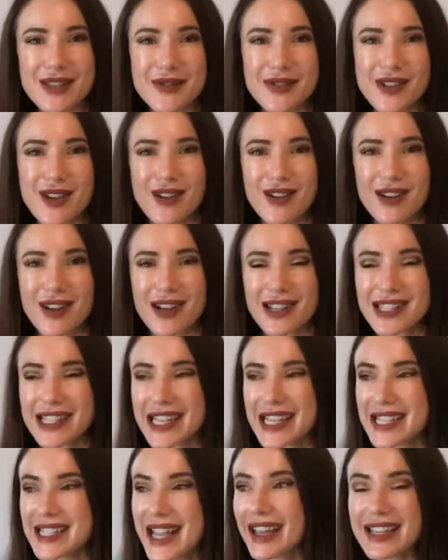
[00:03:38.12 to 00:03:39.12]
of
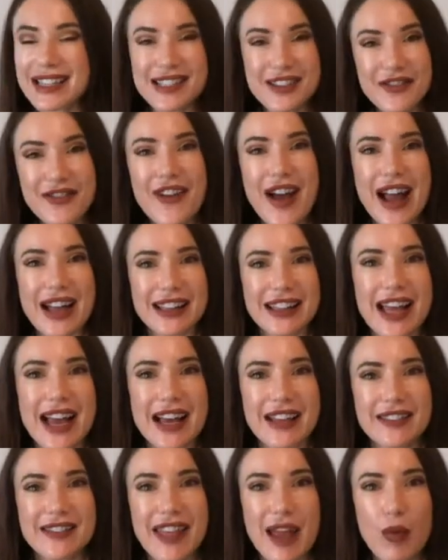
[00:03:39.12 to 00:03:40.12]
sunglasses. It's a fact
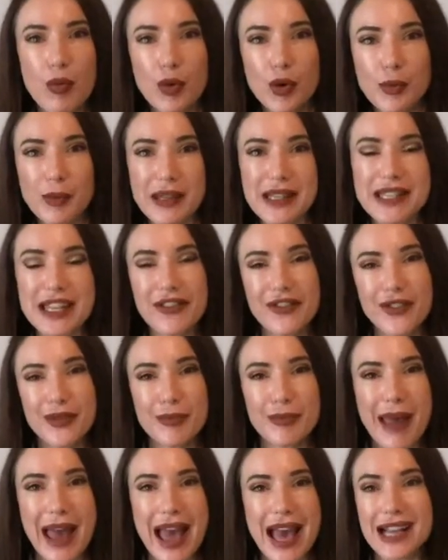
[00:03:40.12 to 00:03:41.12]
that there will be
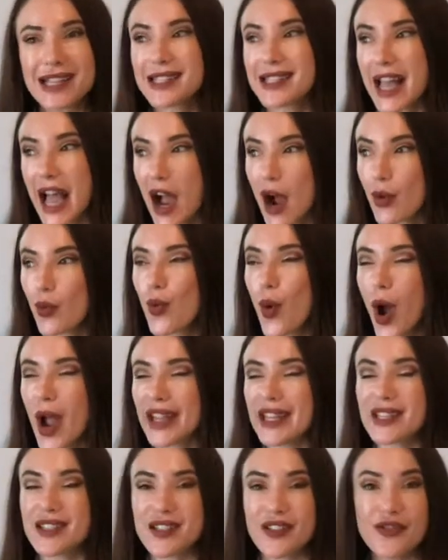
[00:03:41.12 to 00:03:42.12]
different pairs that are
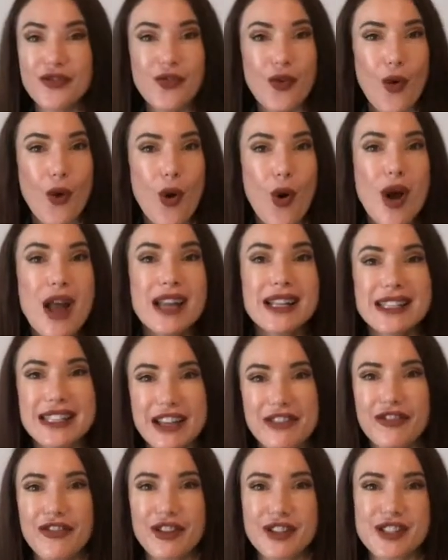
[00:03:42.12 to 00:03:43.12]
right for
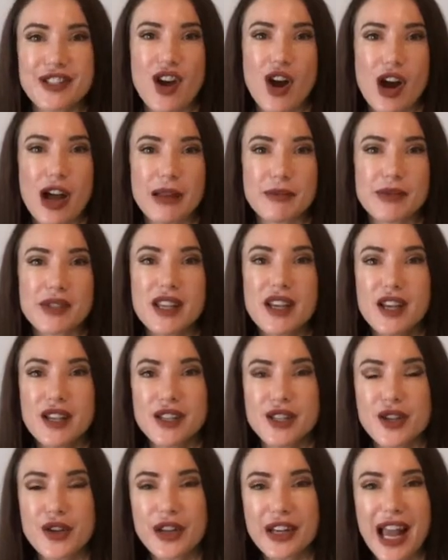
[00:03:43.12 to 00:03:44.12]
different times.
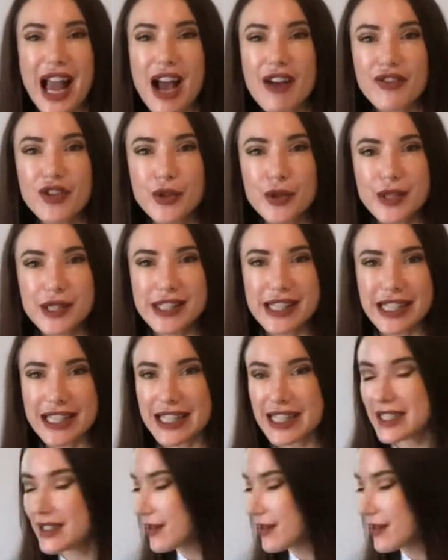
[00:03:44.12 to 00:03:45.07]
So you're going to have your city